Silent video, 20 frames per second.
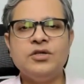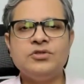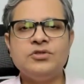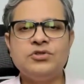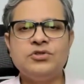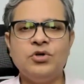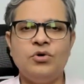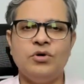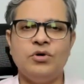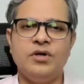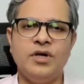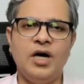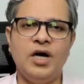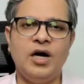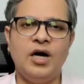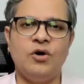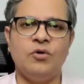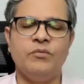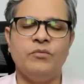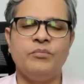So
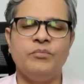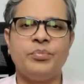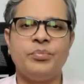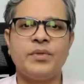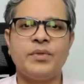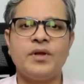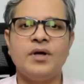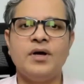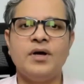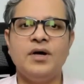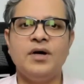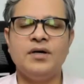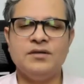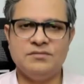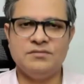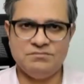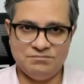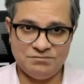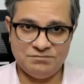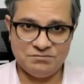now
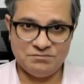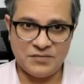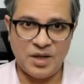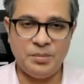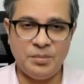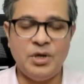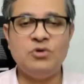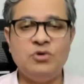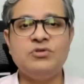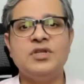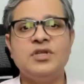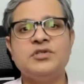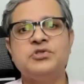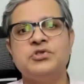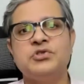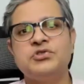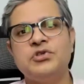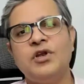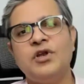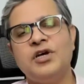about the
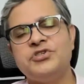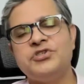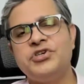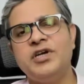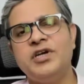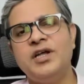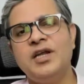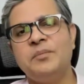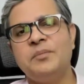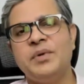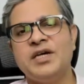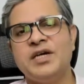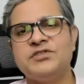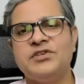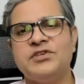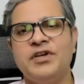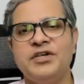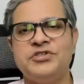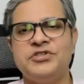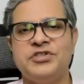sociological
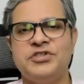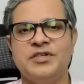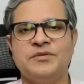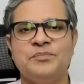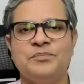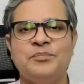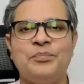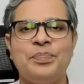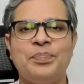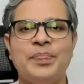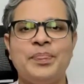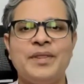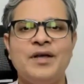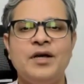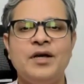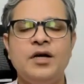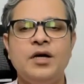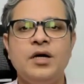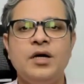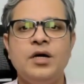imagination.
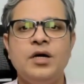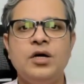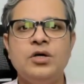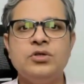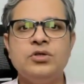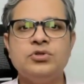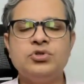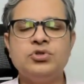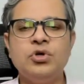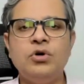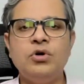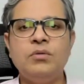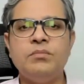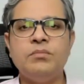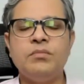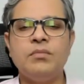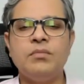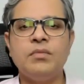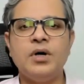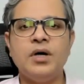So
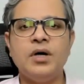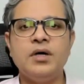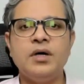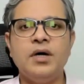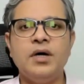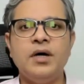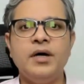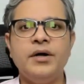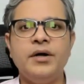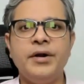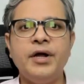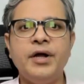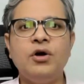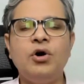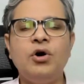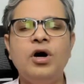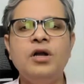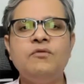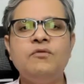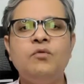
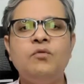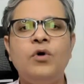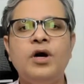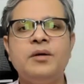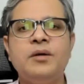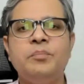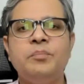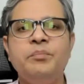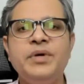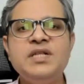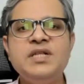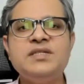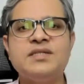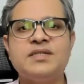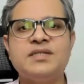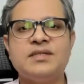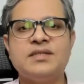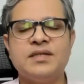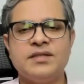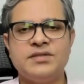recall what
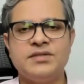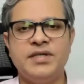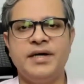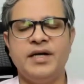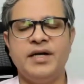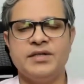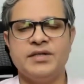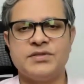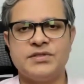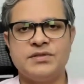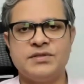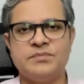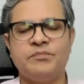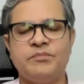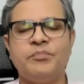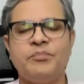Mills said us.